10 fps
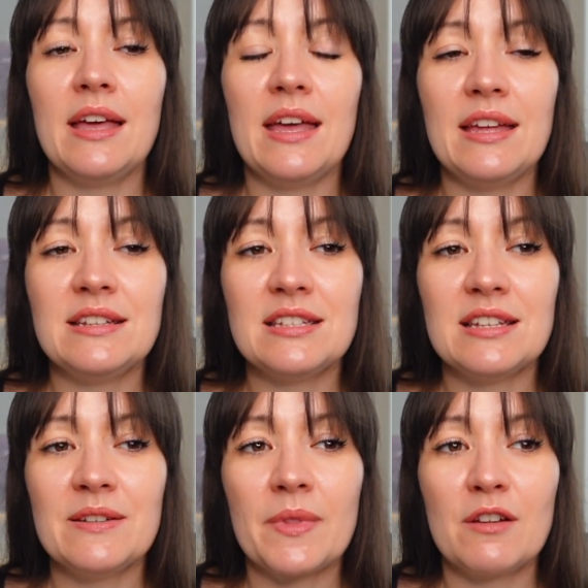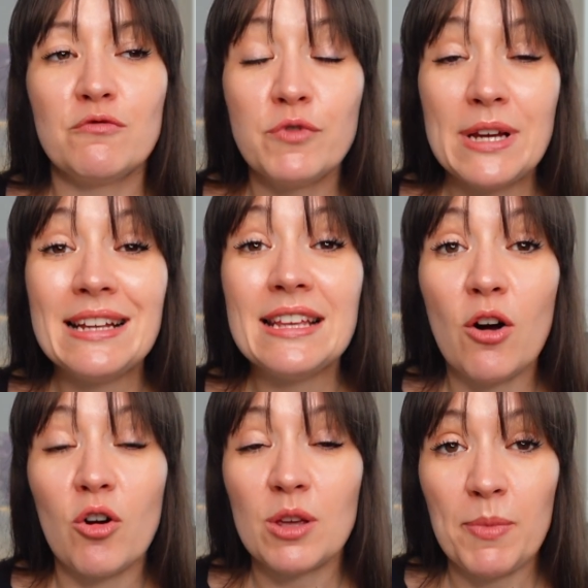it really
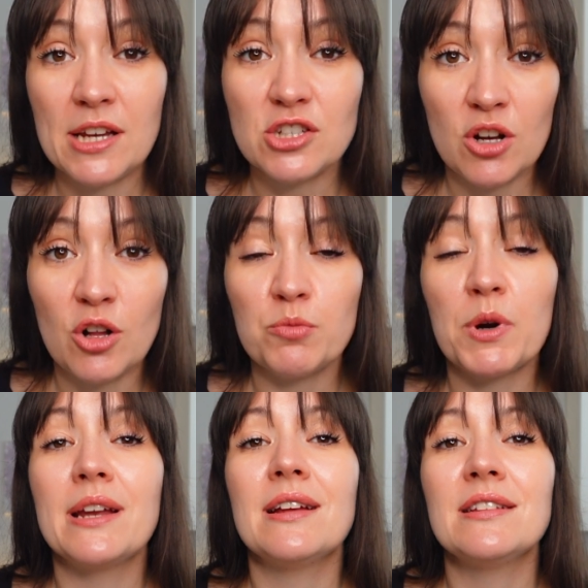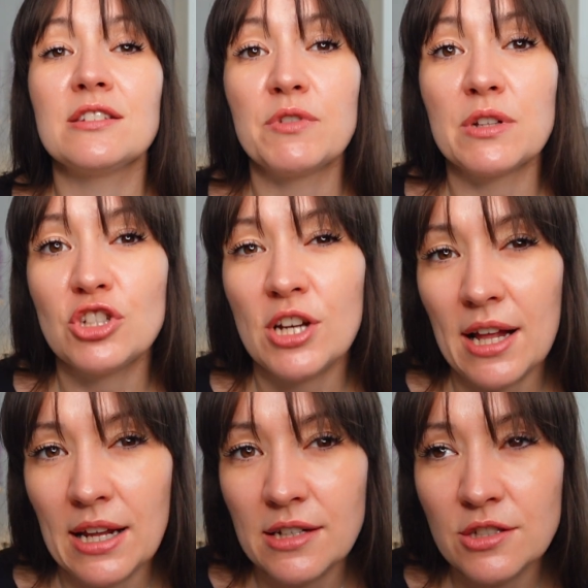occupies your whole brain and it's a real
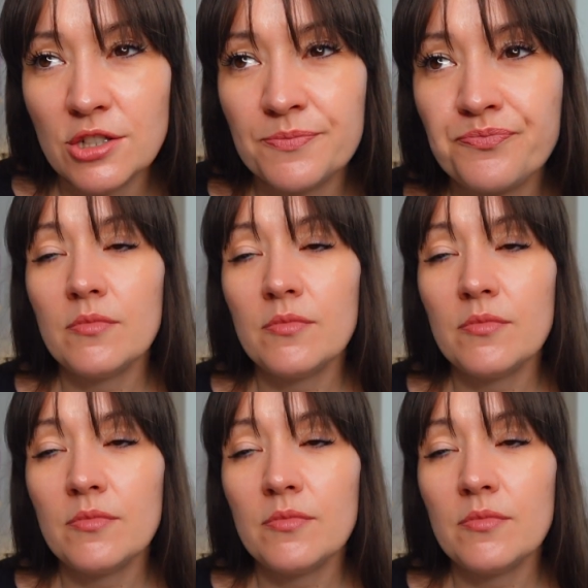challenge.